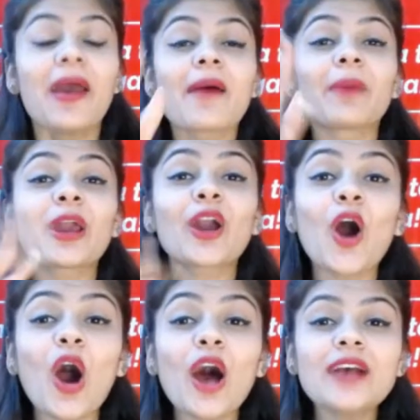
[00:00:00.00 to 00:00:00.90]

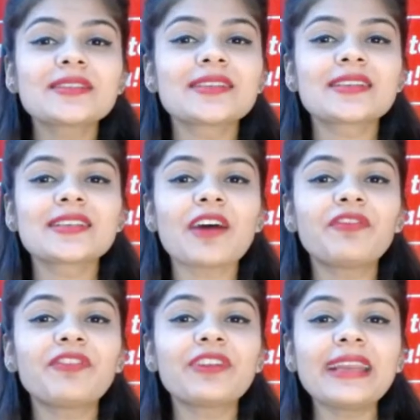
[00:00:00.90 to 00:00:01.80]
Because this is a
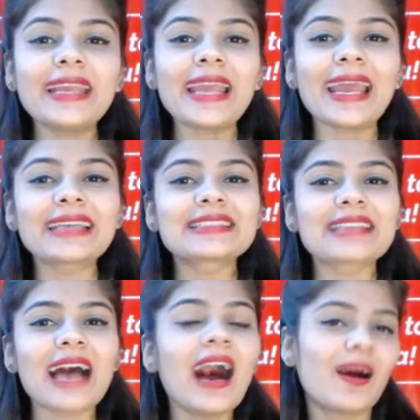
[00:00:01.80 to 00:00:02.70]
free
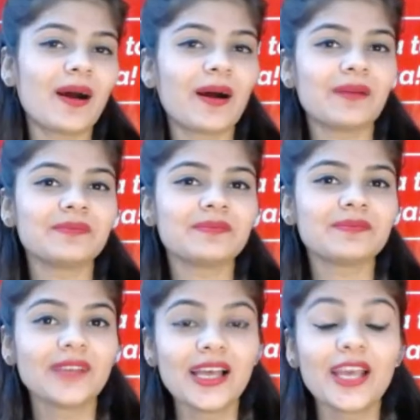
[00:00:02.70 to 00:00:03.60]
exam.
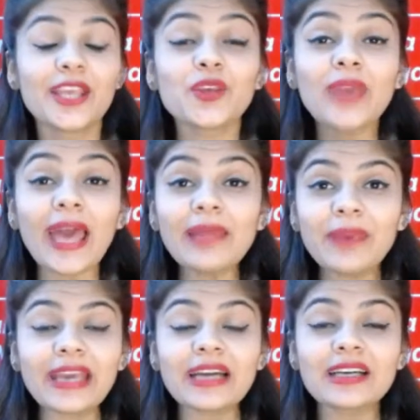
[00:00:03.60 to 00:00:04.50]
You can
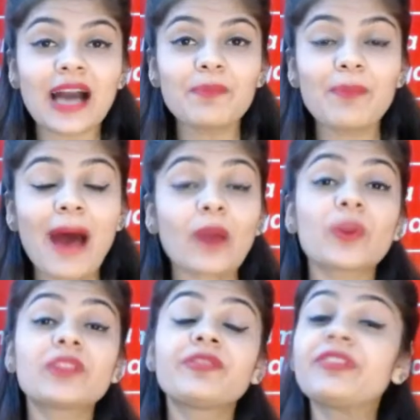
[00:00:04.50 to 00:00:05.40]
make a comeback
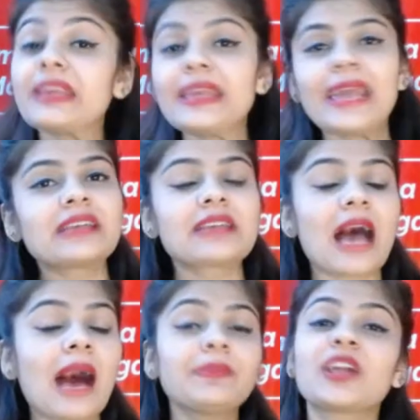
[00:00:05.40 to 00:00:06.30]
with free
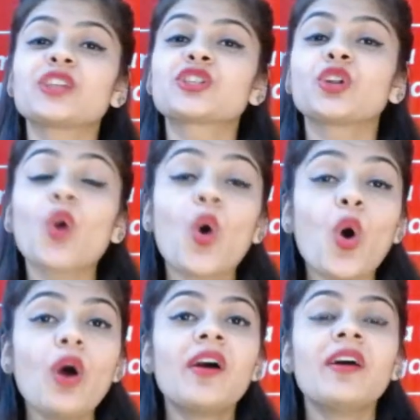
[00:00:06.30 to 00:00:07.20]
exam. There is
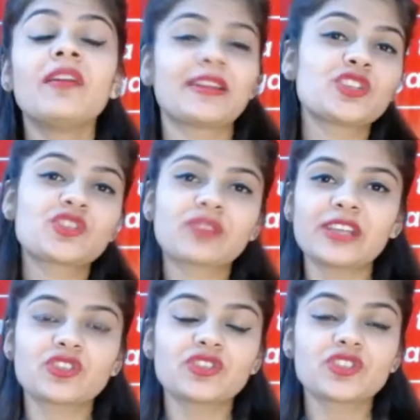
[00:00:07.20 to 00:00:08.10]
no
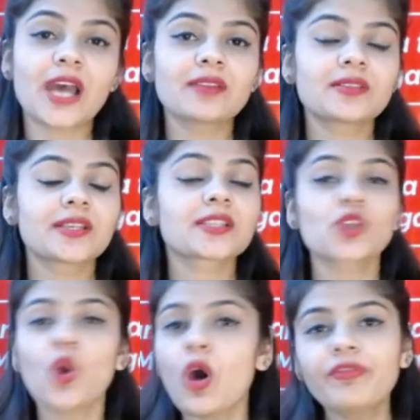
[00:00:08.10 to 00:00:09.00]
registration charges,
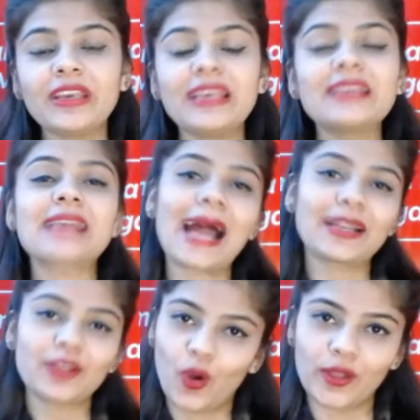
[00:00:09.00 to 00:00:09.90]
no fees
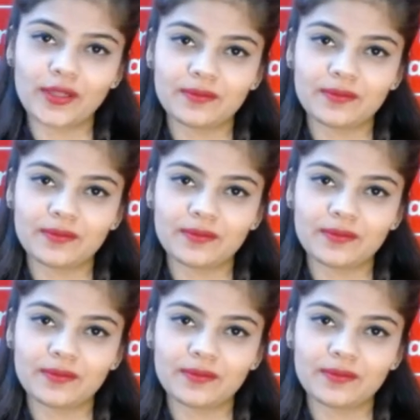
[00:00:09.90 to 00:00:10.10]
at all.